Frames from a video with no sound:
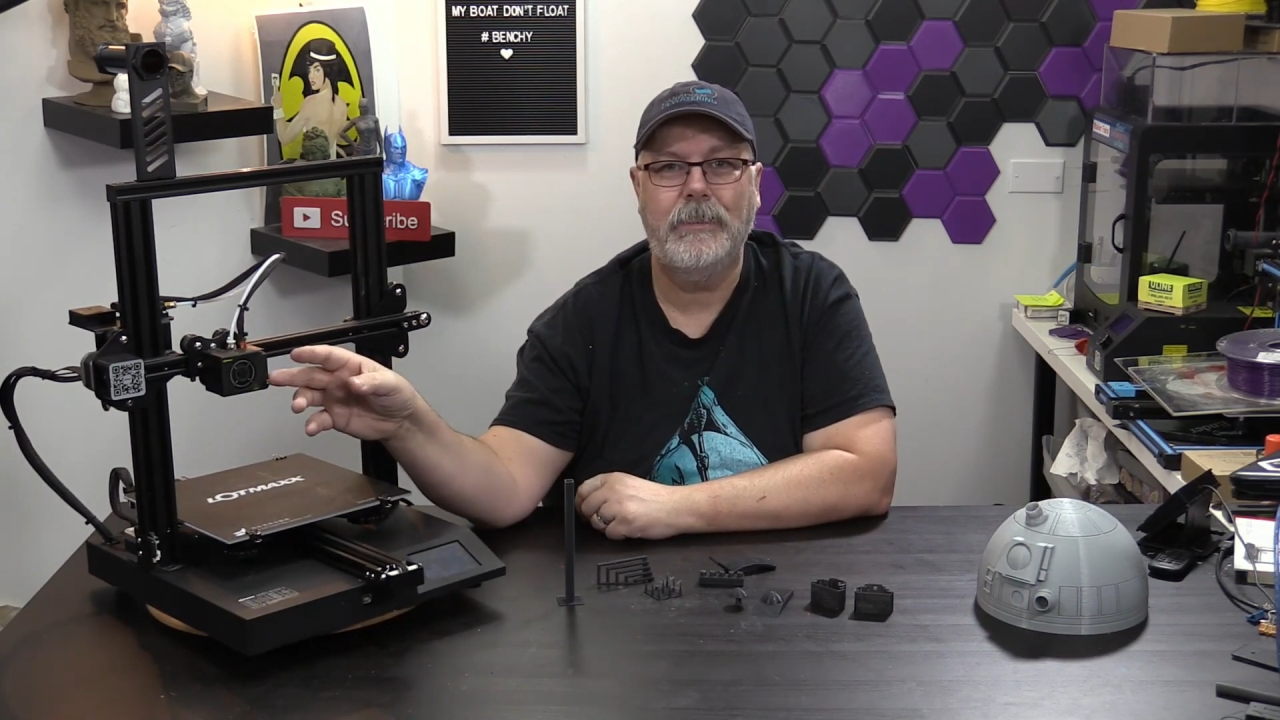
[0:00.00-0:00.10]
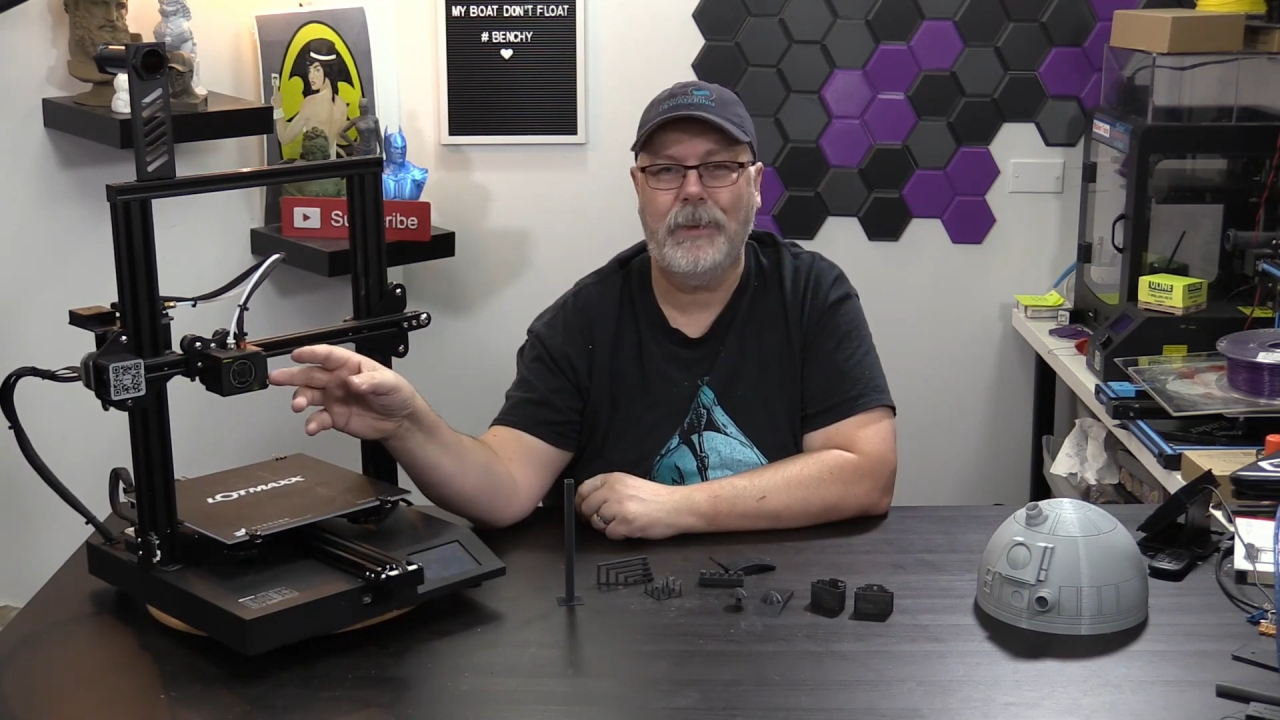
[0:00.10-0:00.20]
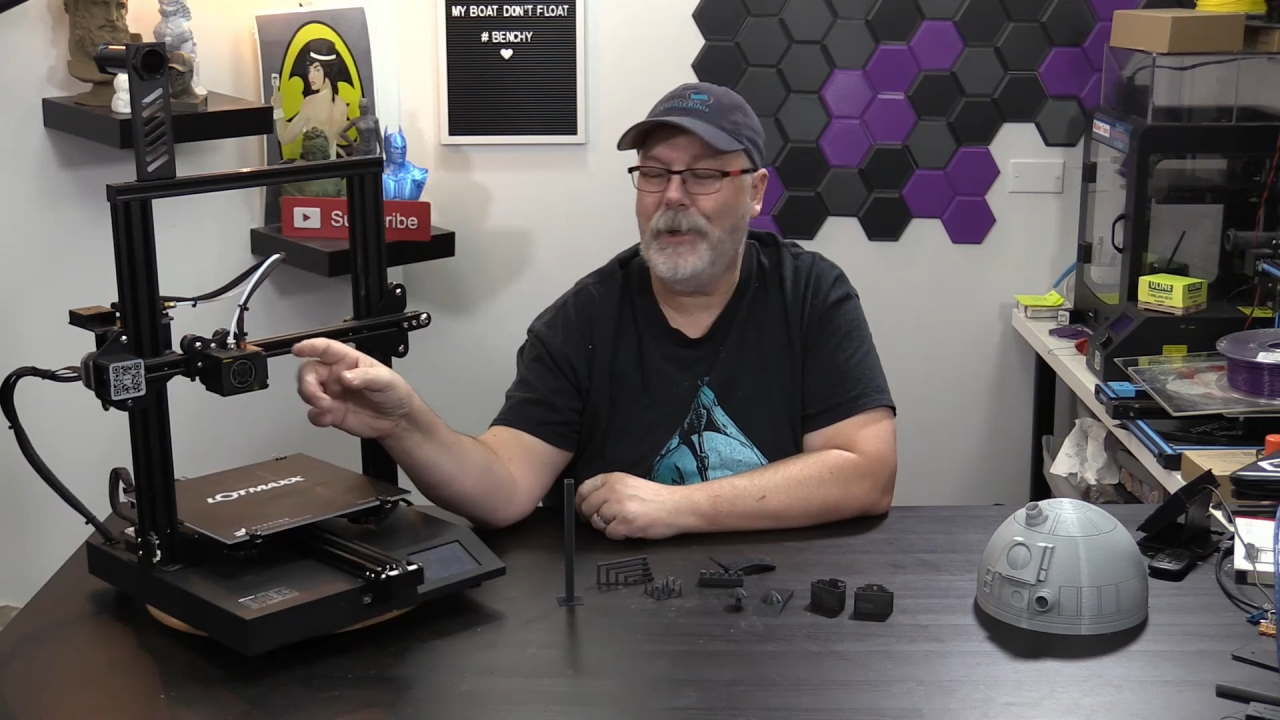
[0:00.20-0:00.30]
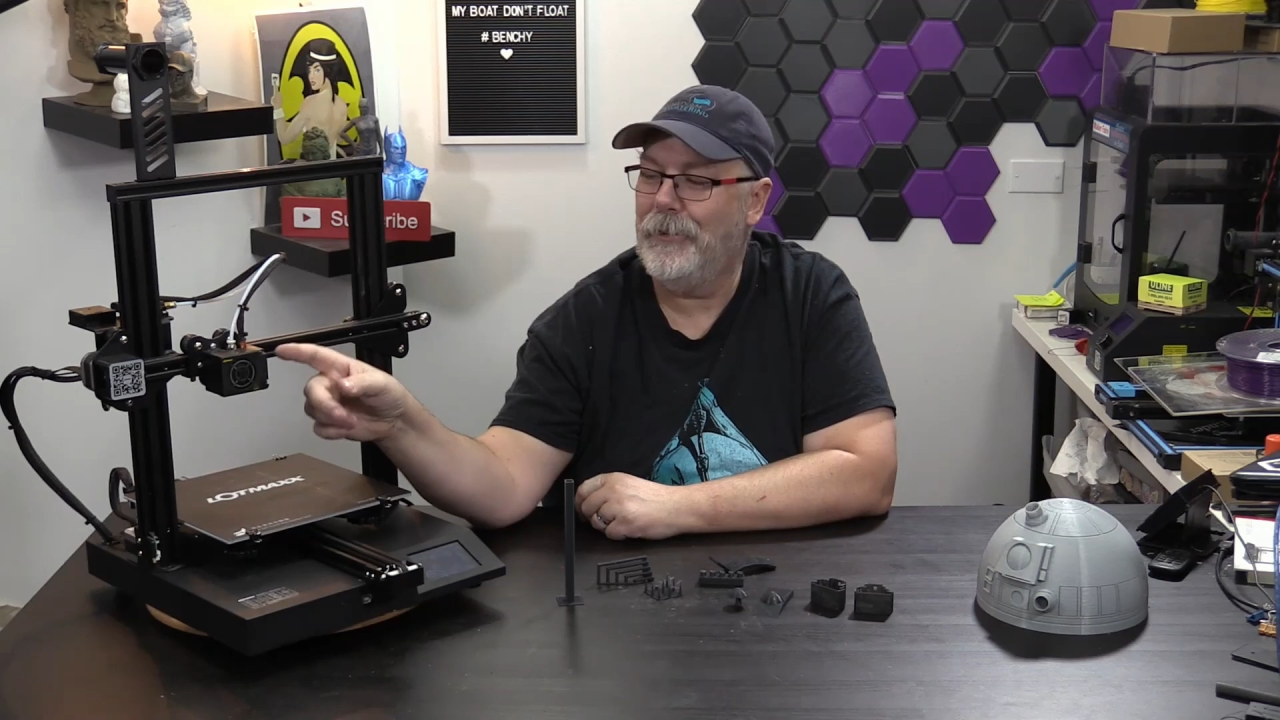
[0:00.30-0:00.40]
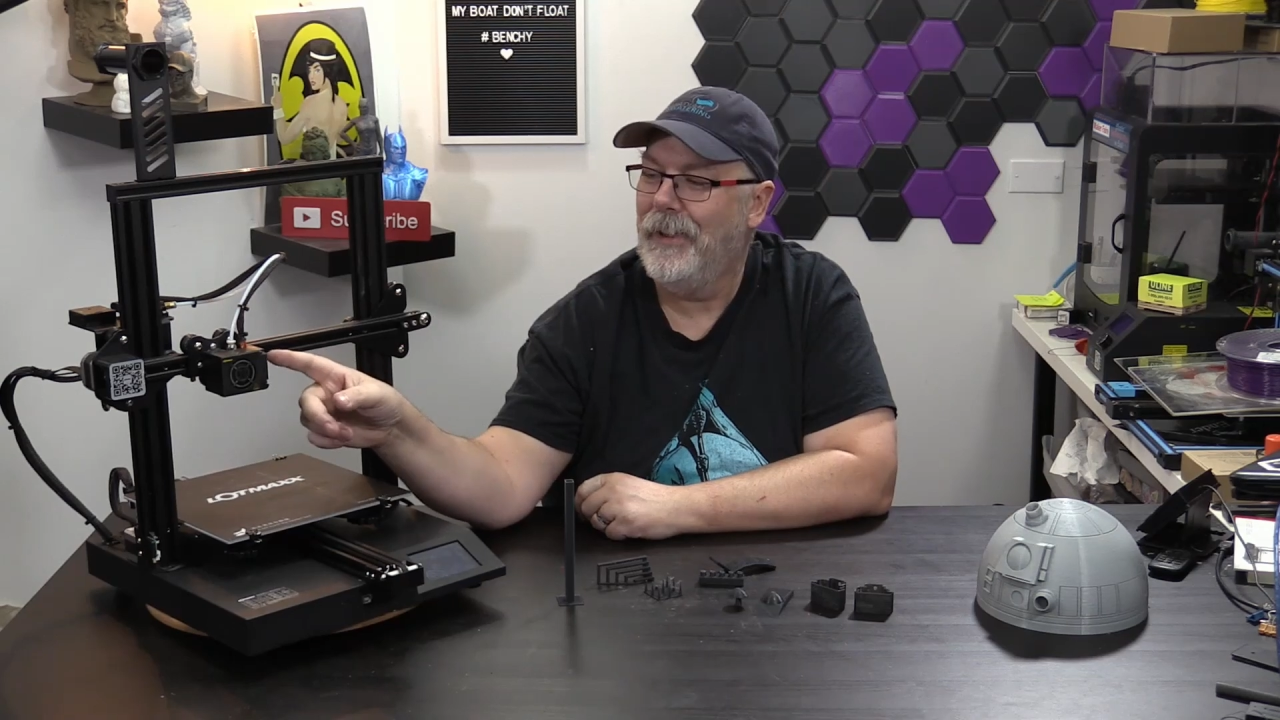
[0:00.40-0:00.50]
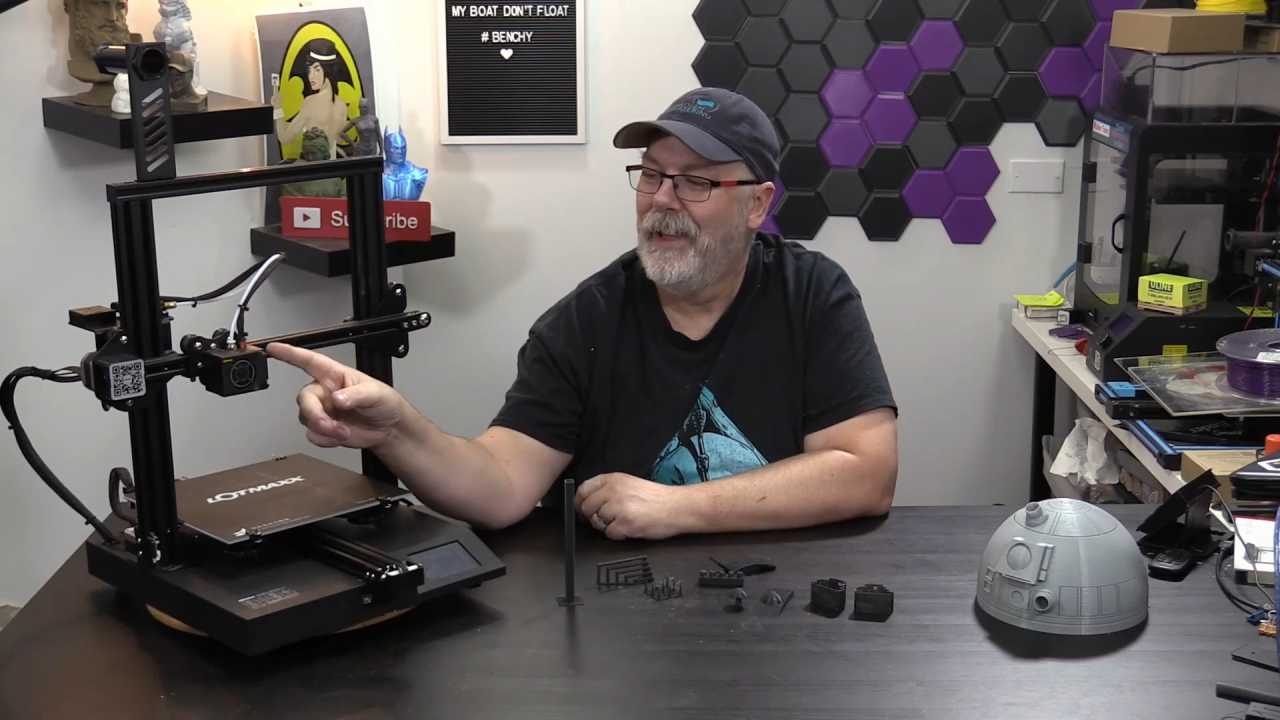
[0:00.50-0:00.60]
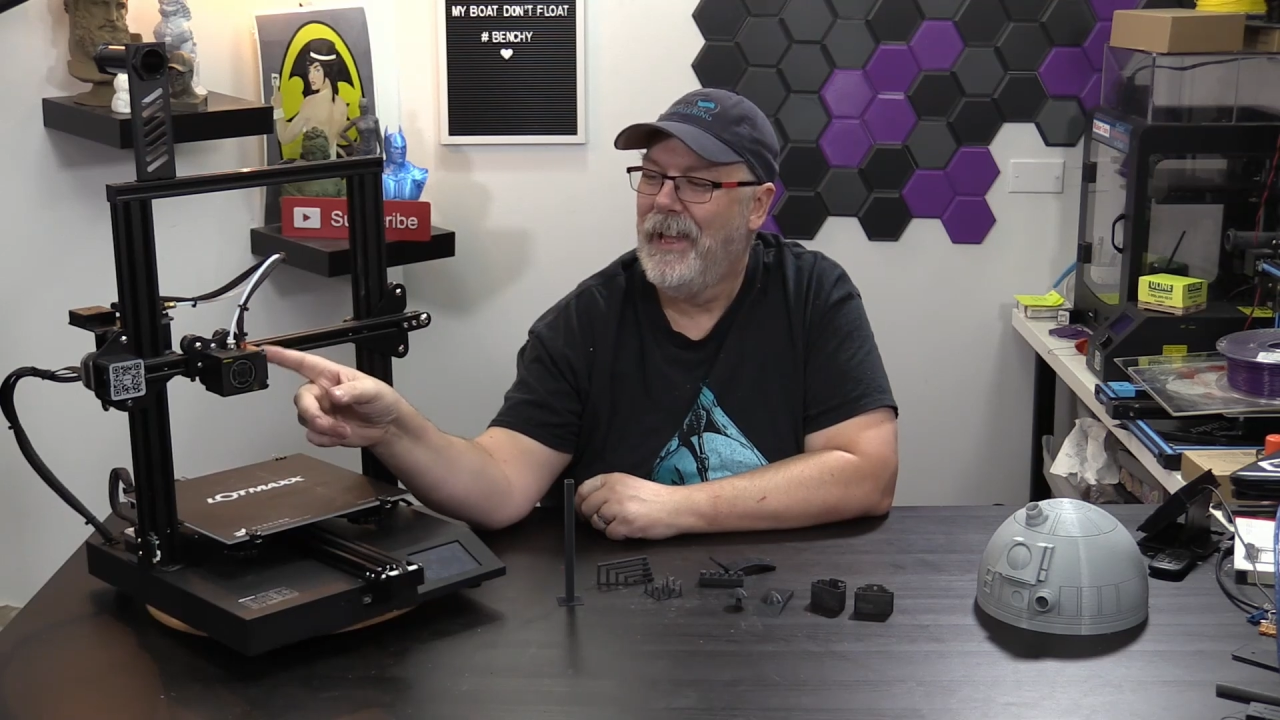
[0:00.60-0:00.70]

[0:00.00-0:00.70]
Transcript: sound,